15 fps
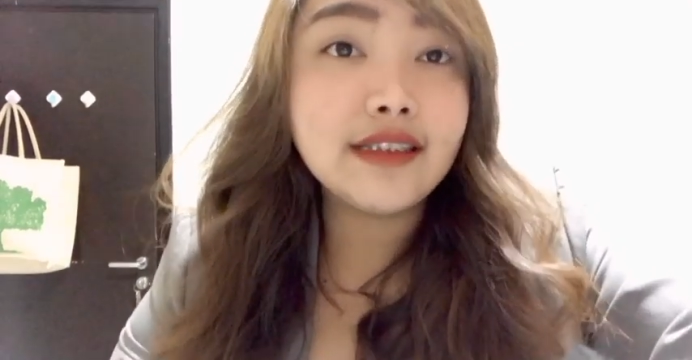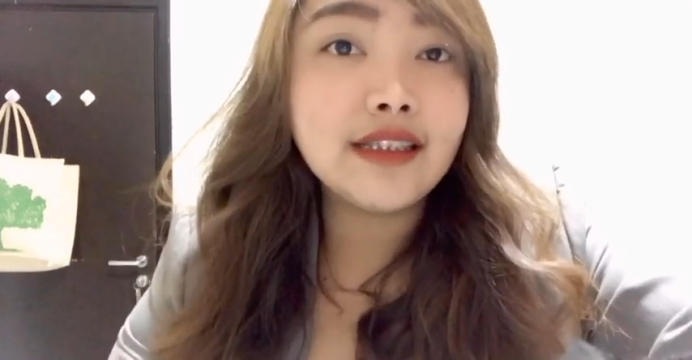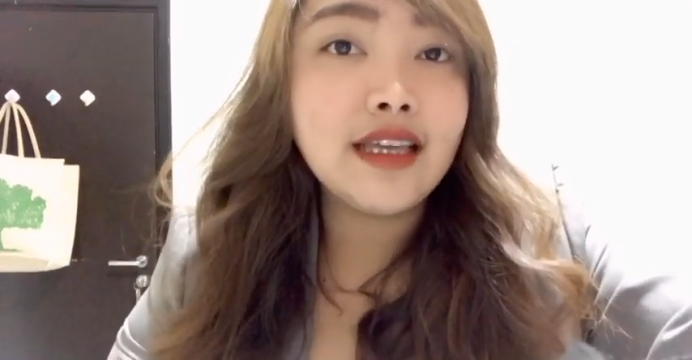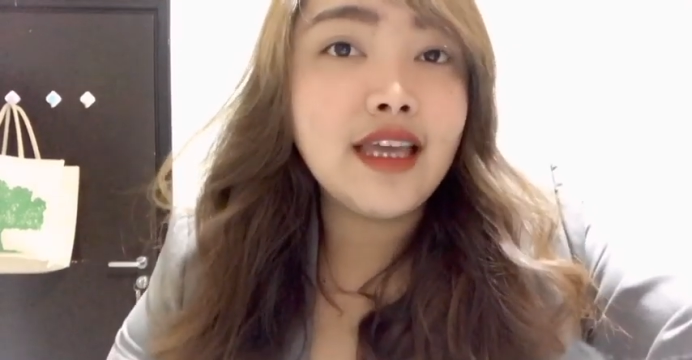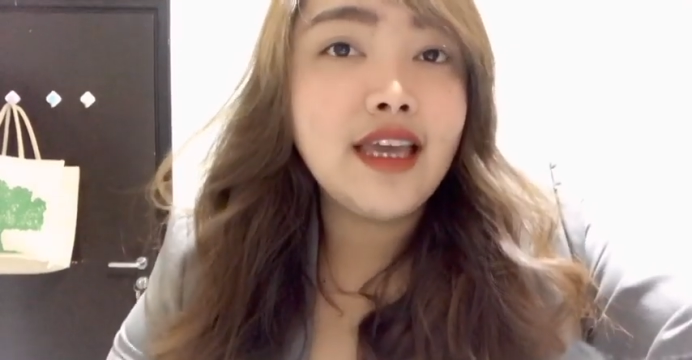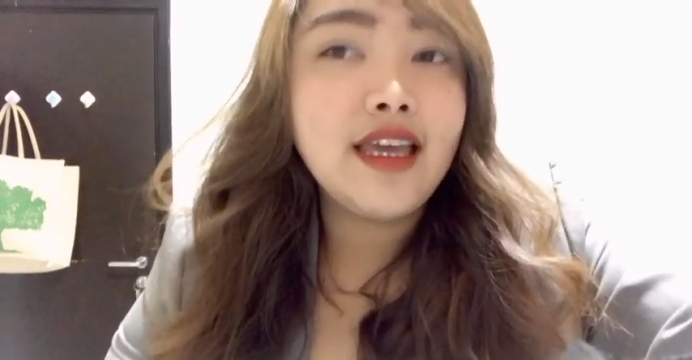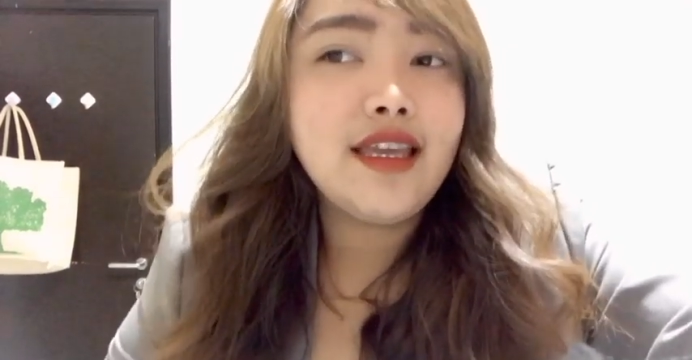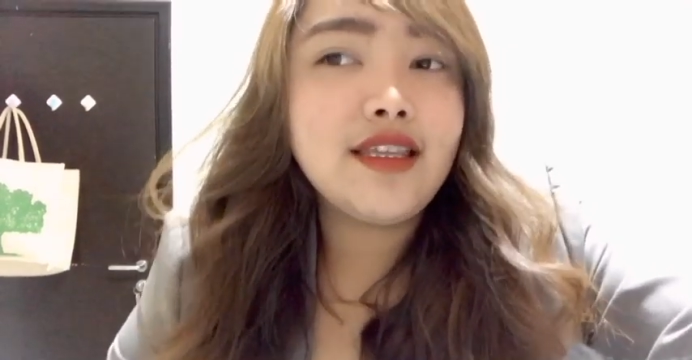
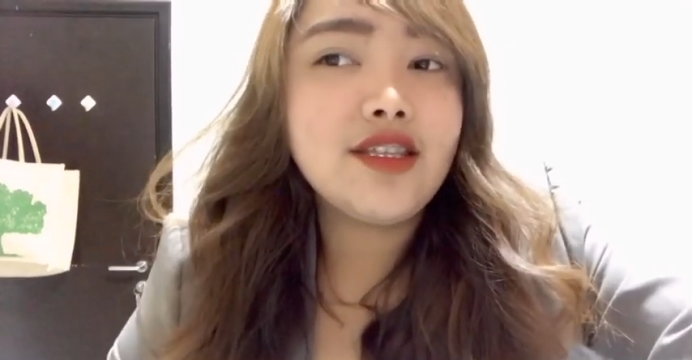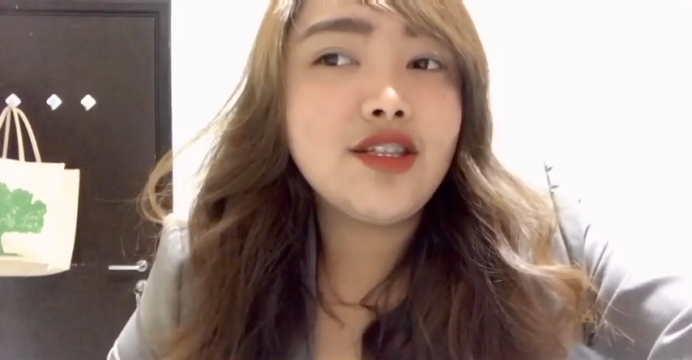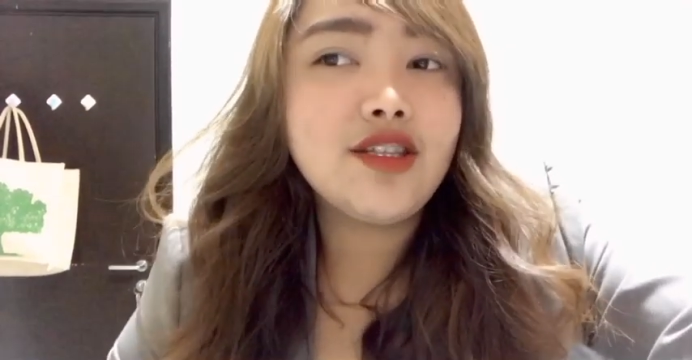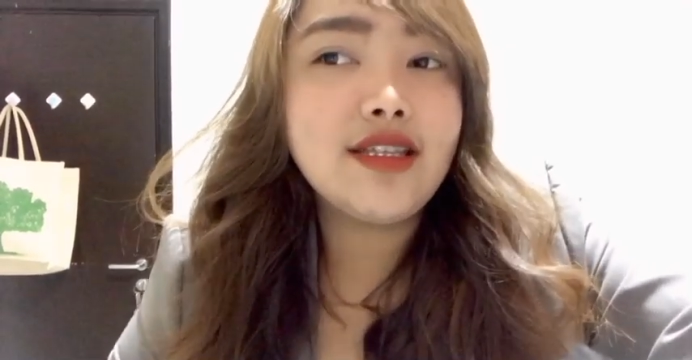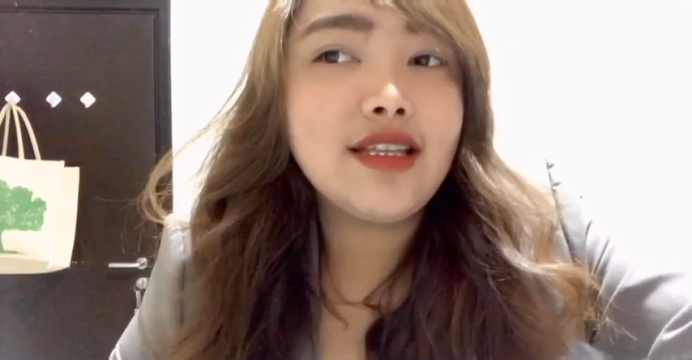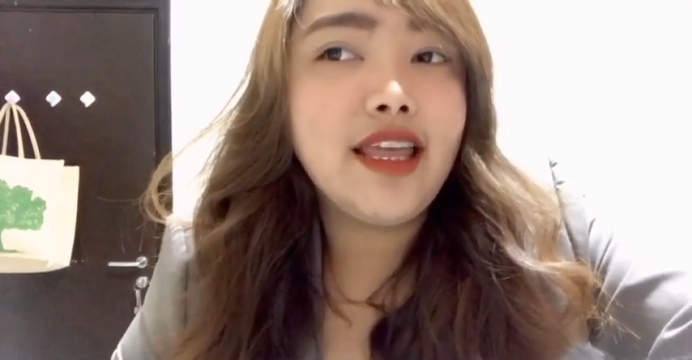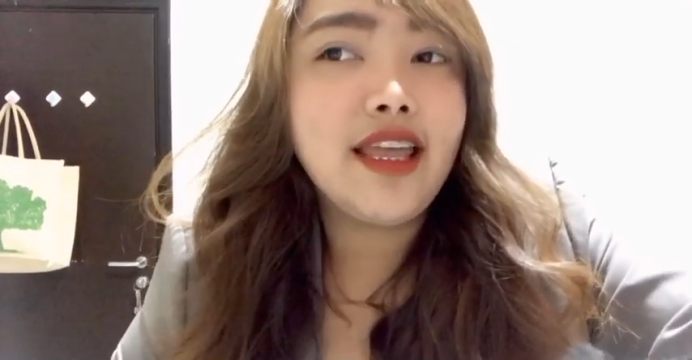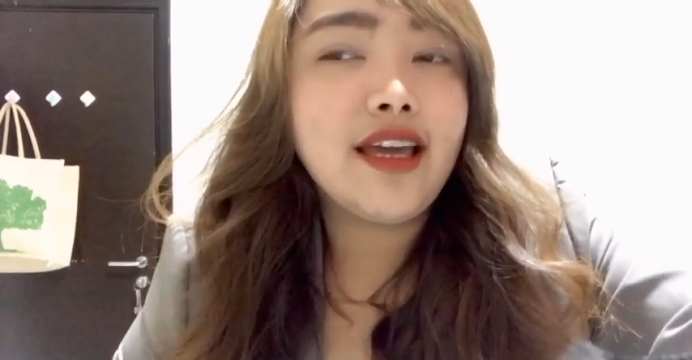It's just like
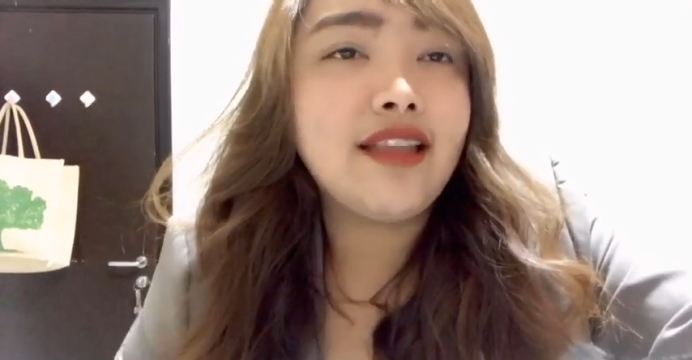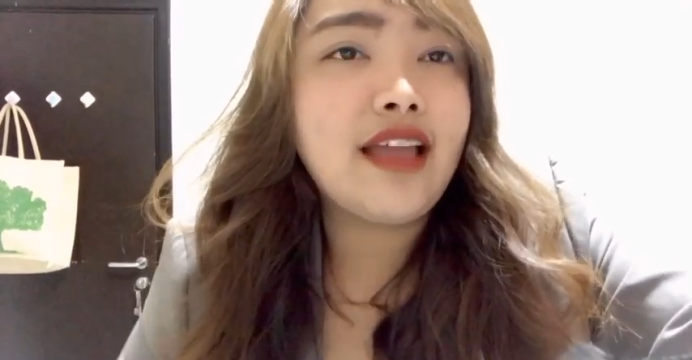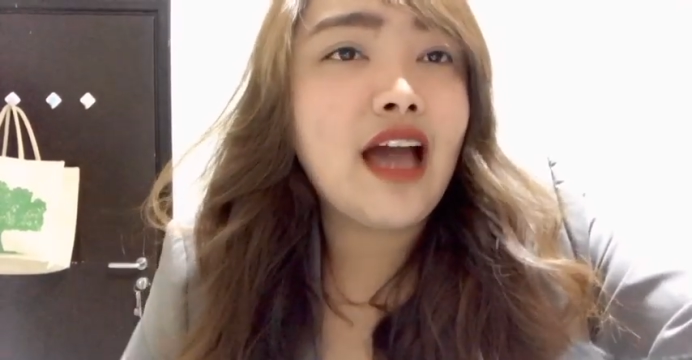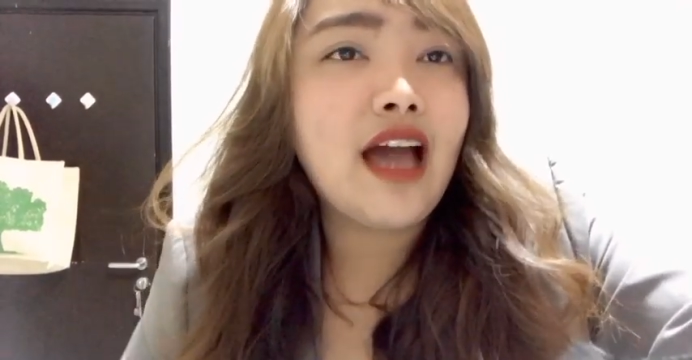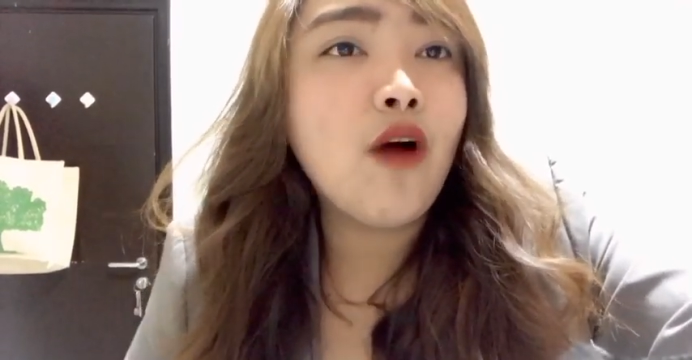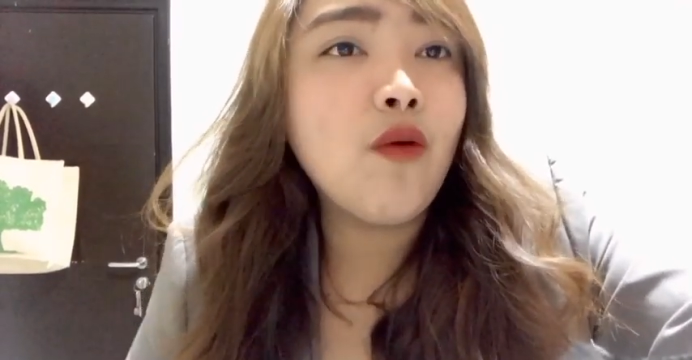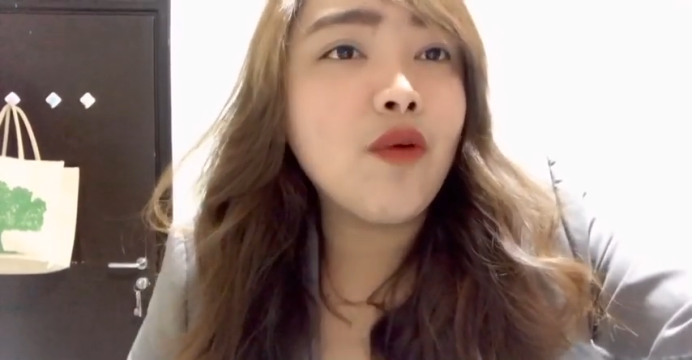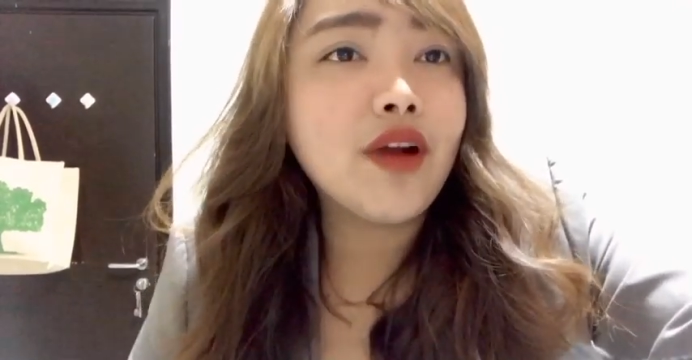an
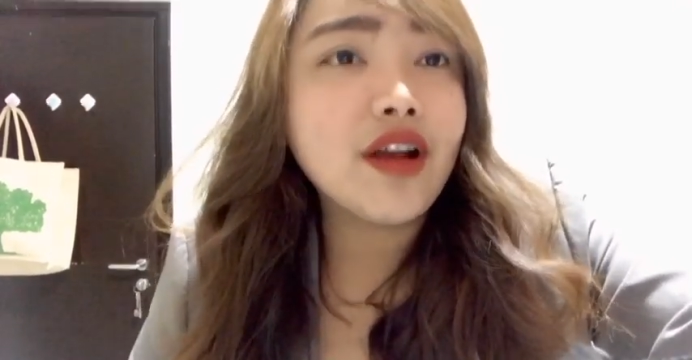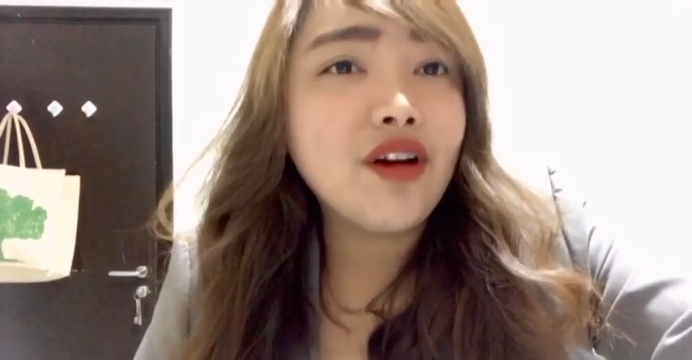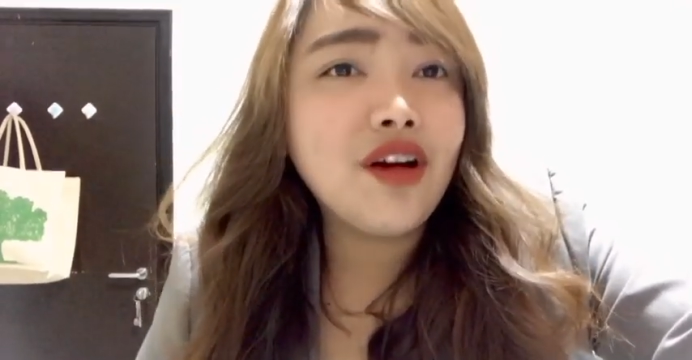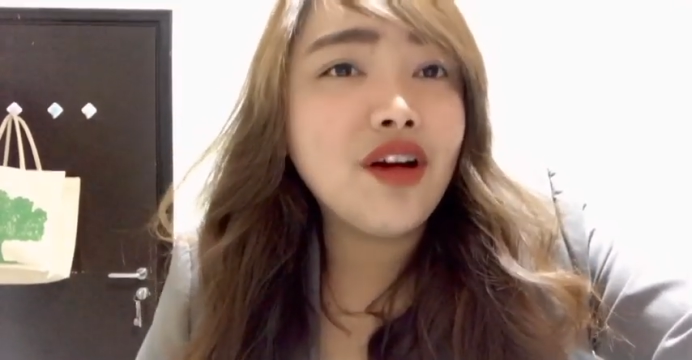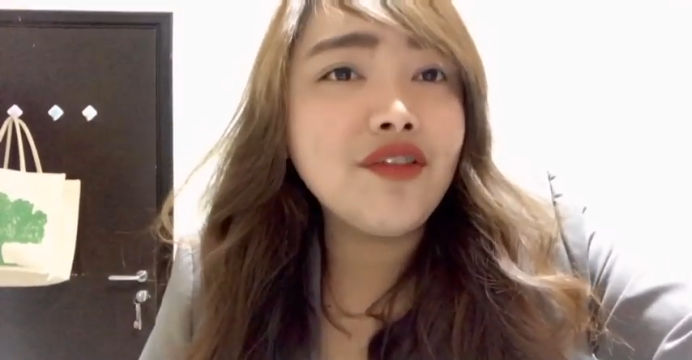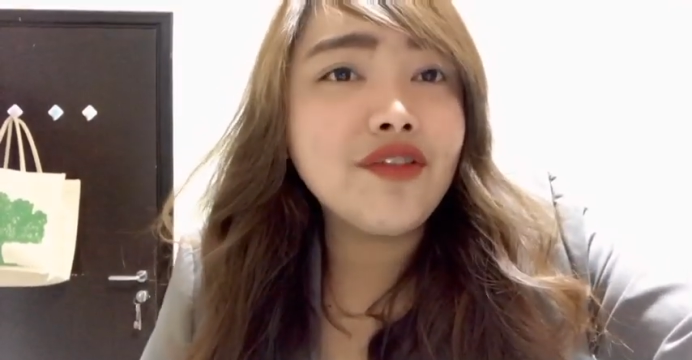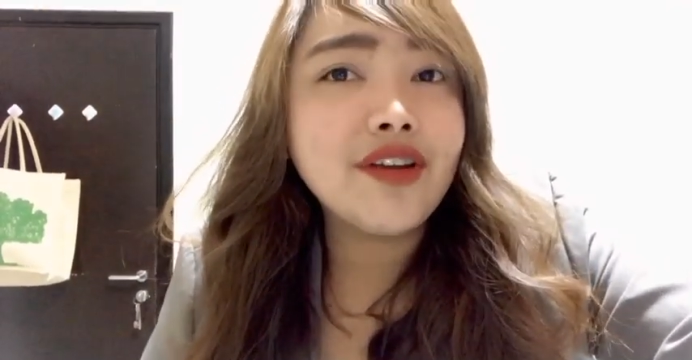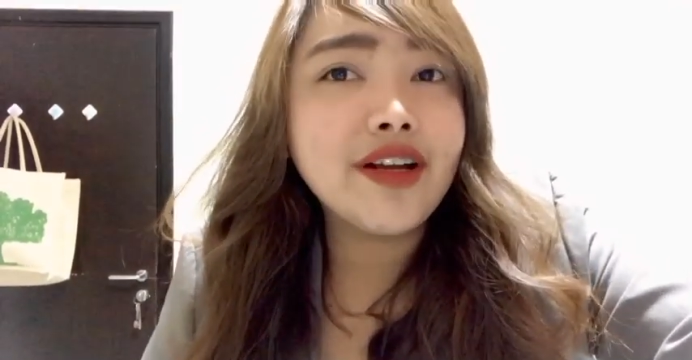hour
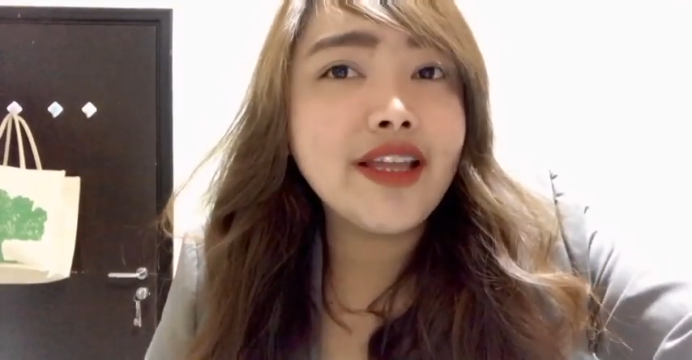conference,